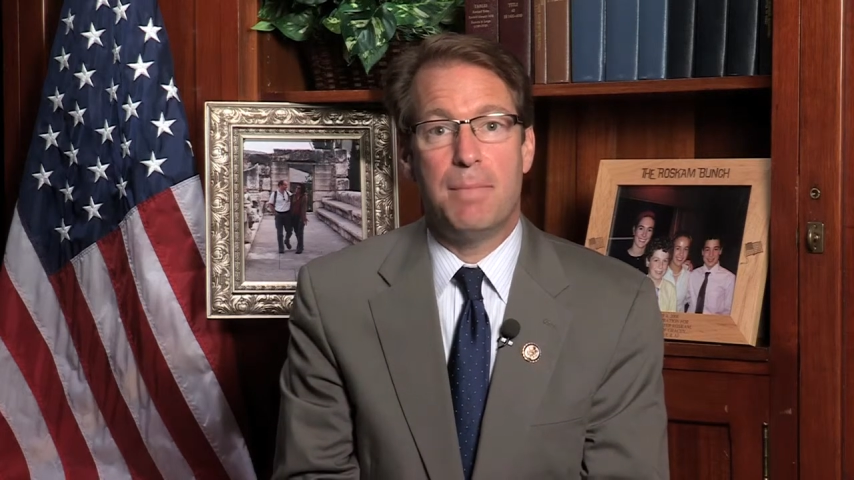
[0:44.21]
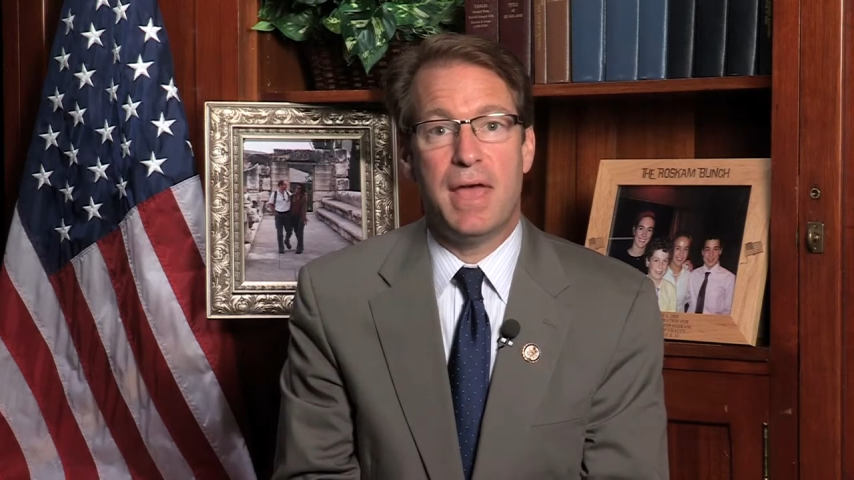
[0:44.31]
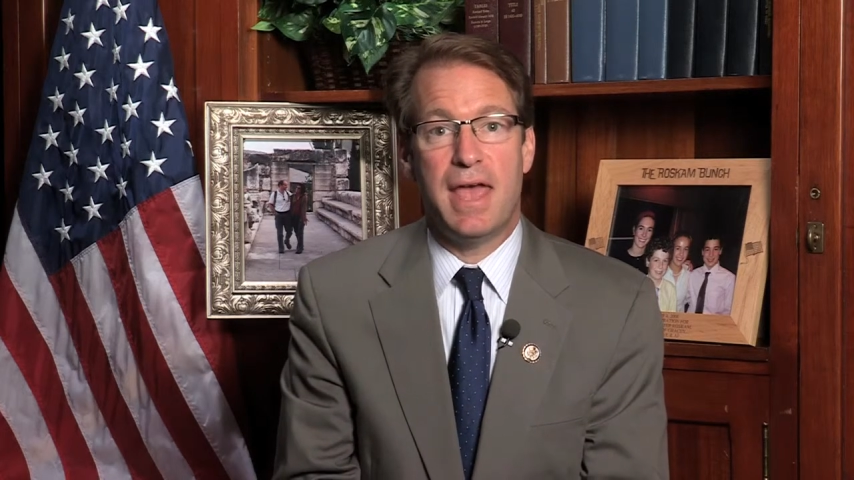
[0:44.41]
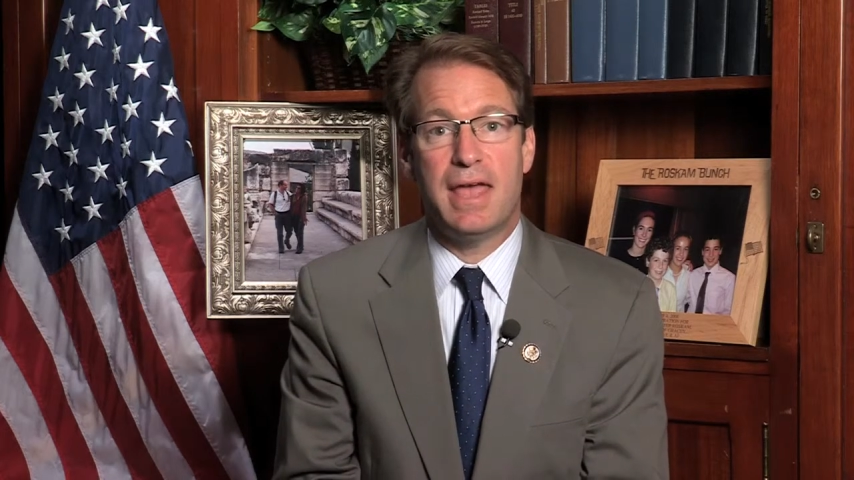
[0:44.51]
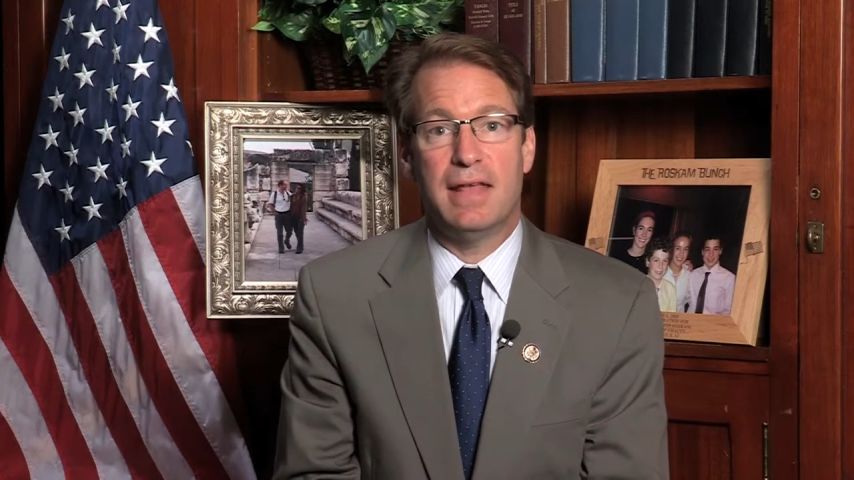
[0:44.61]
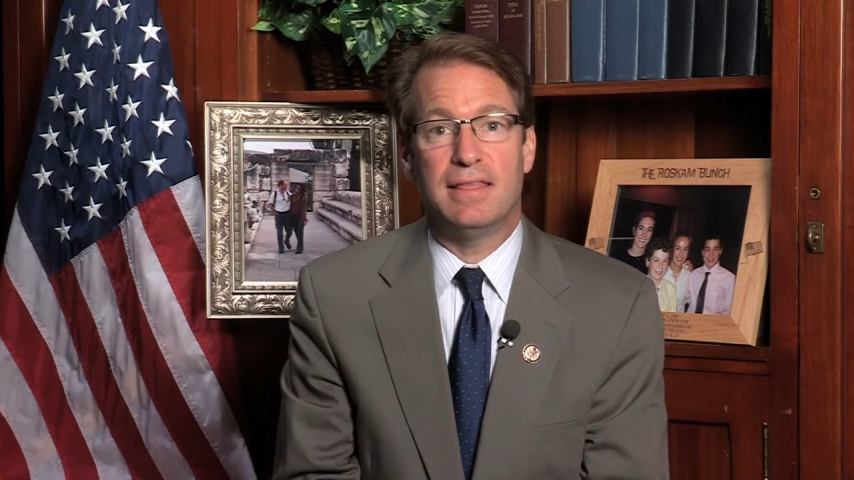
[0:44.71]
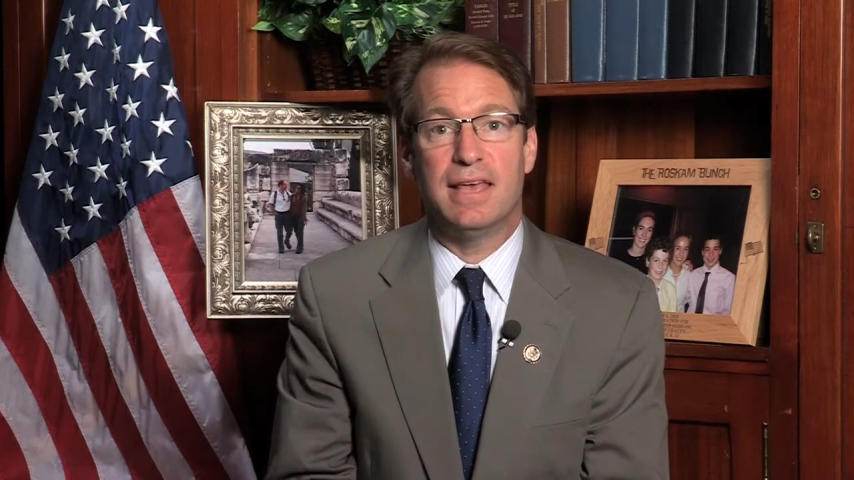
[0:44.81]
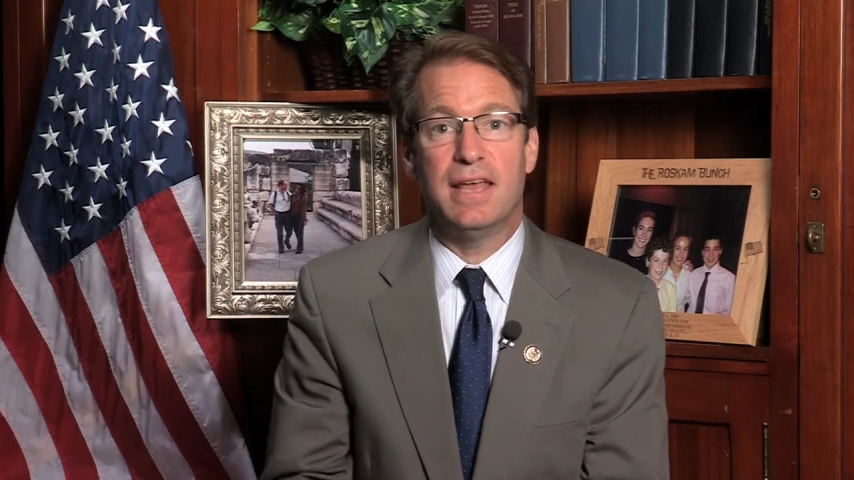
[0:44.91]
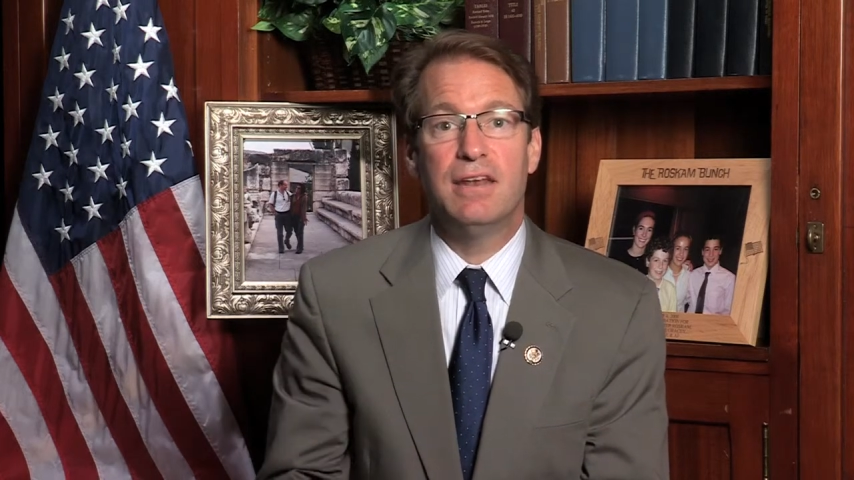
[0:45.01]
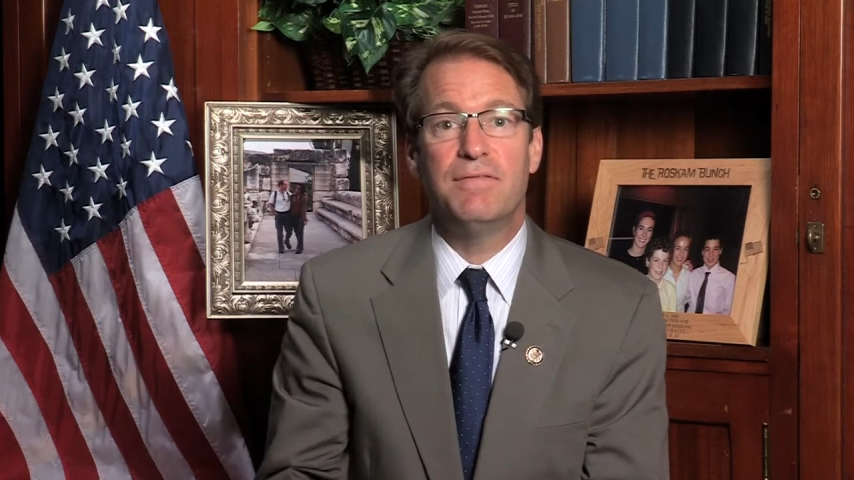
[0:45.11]
pay at
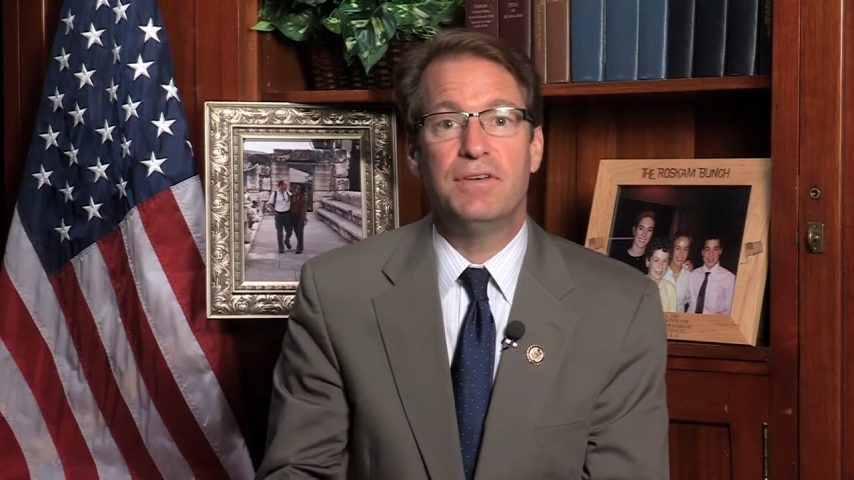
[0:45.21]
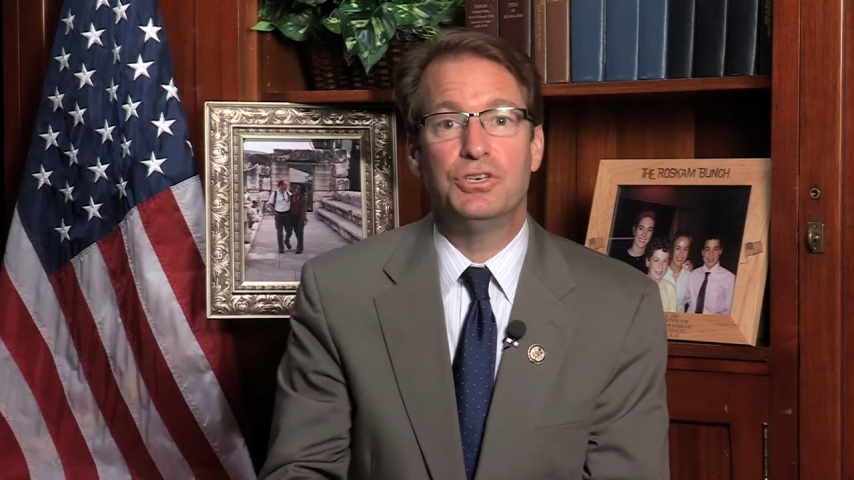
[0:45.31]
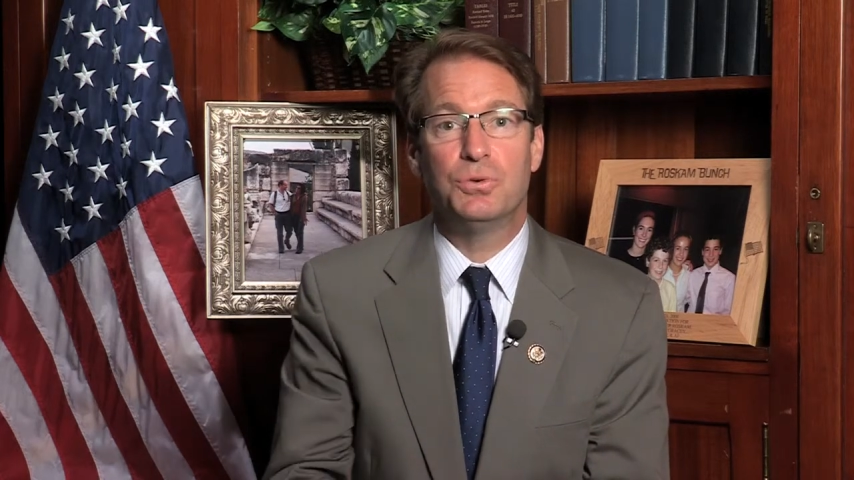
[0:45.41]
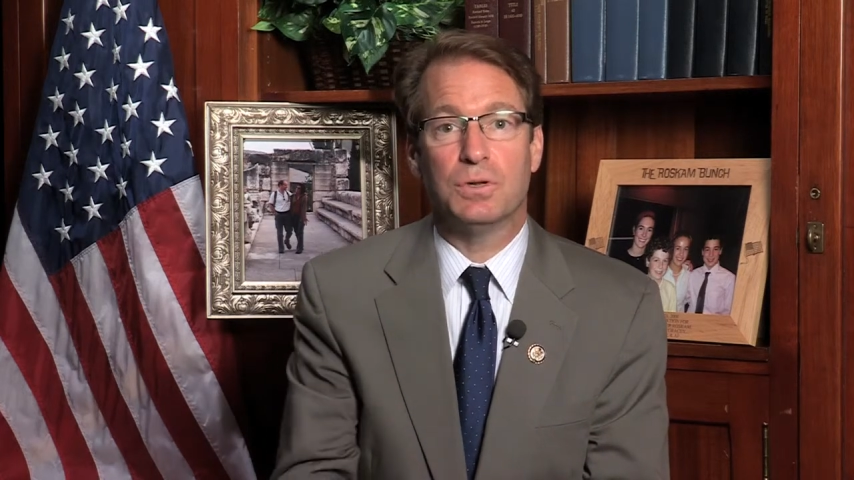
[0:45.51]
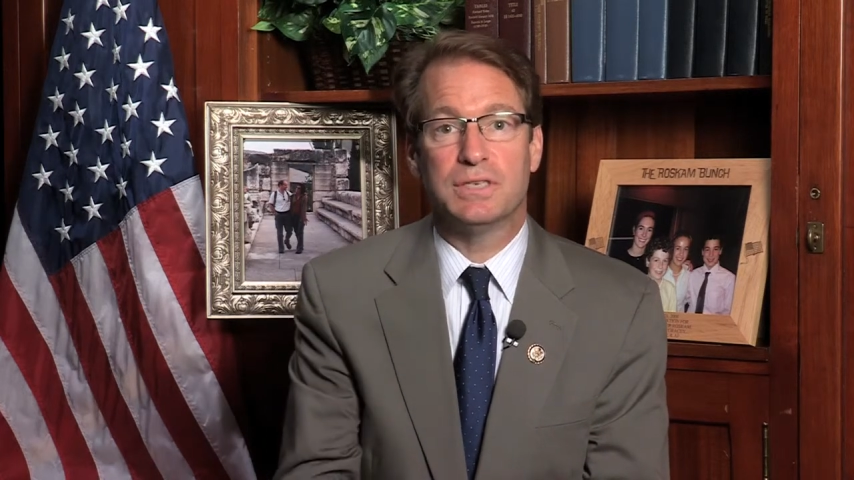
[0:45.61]
the individual